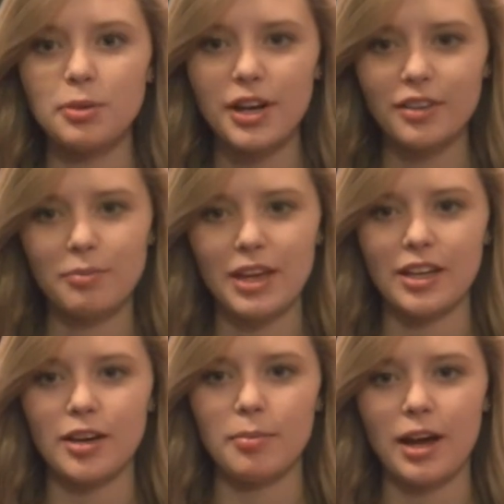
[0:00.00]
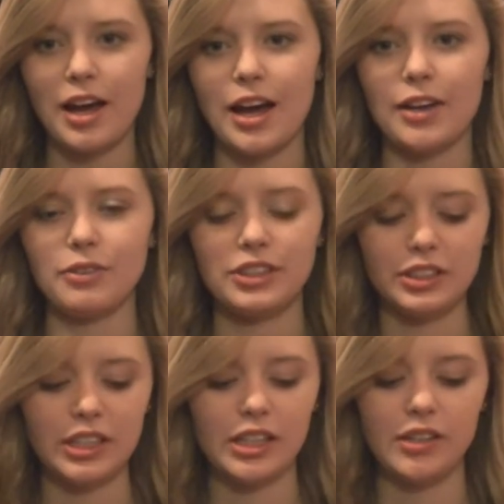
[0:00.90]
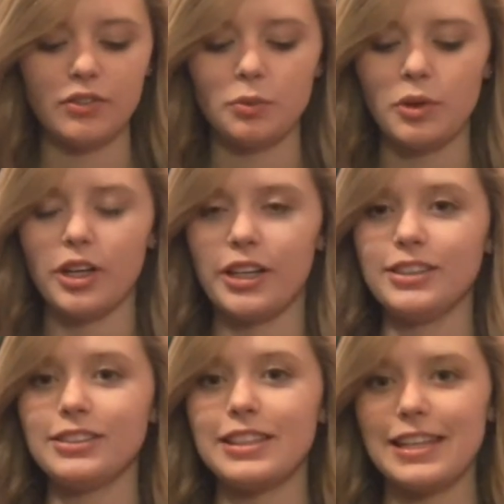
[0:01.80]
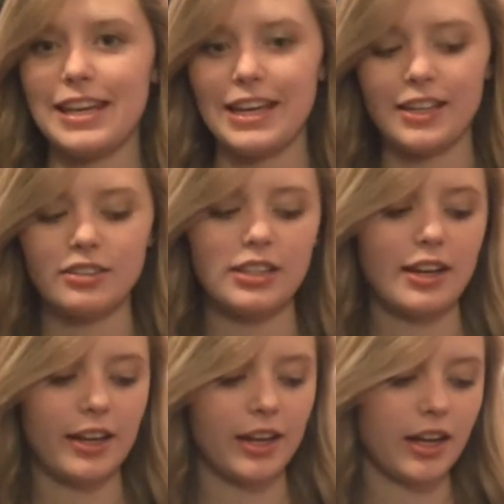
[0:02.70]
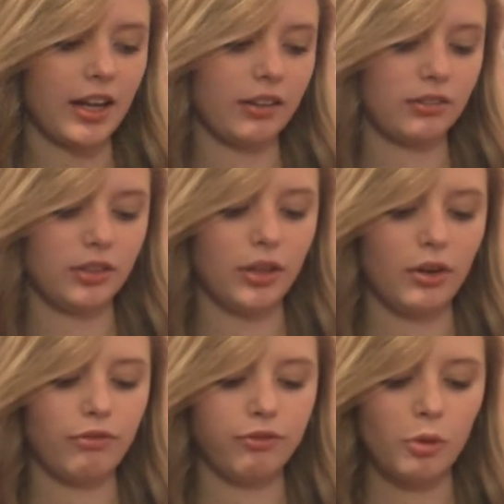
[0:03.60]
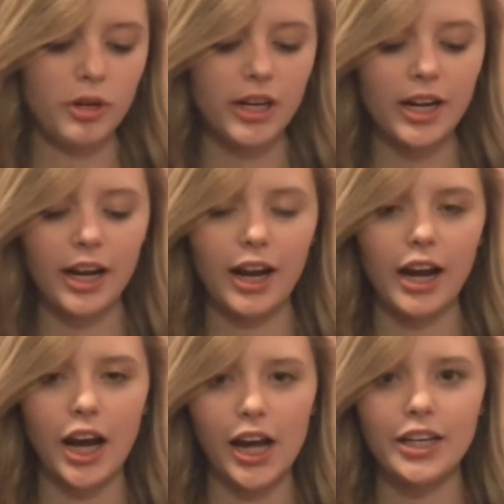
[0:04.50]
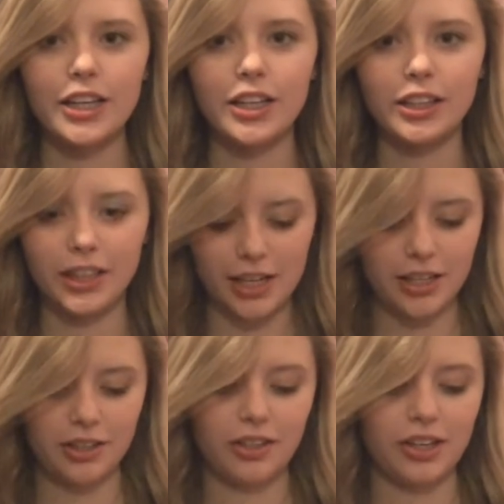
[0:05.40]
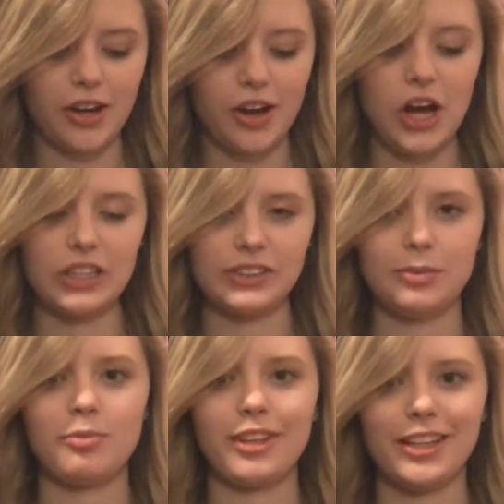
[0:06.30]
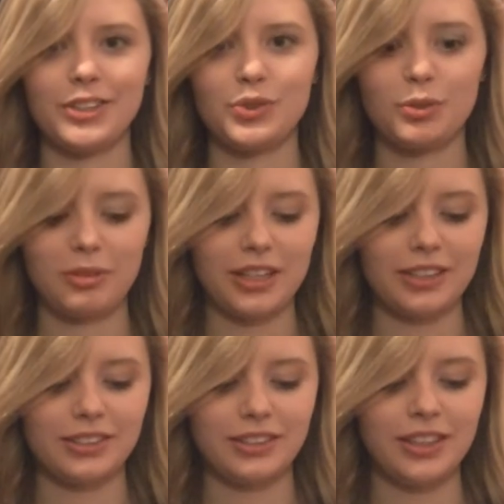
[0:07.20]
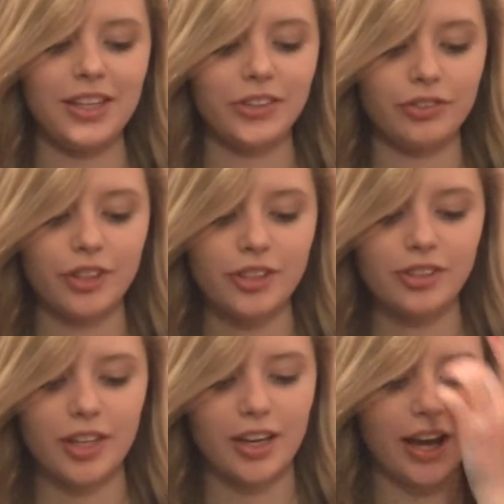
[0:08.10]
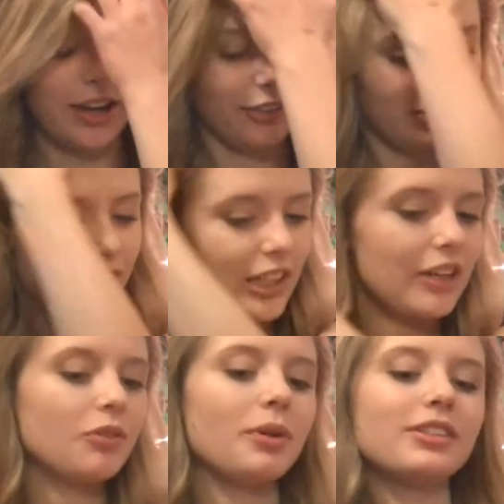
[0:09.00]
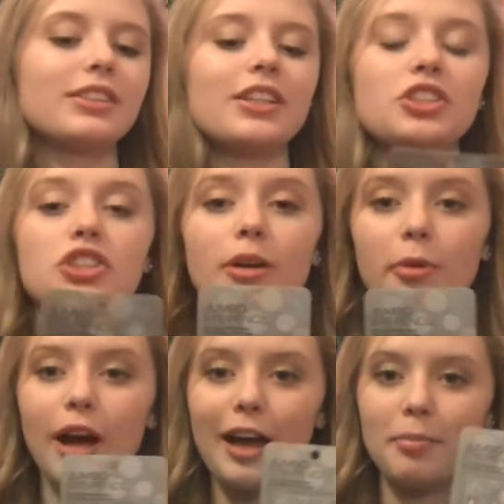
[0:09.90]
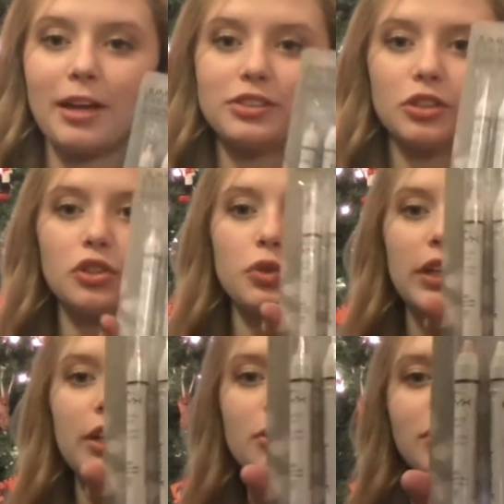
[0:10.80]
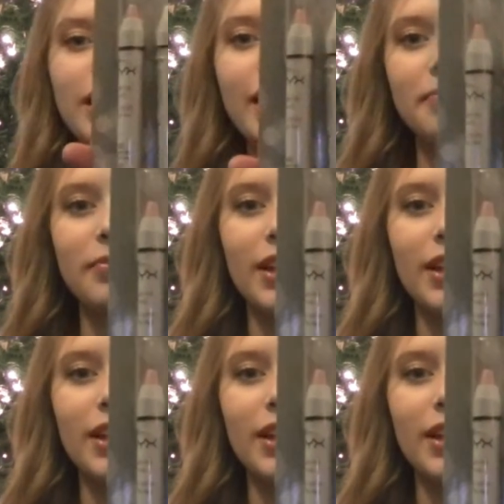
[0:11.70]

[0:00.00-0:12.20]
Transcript: brand of makeup I received was NYX, and I got four kind of like awesome things from NYX. The first thing I received was this Jumbo Eye Pencil Trio set.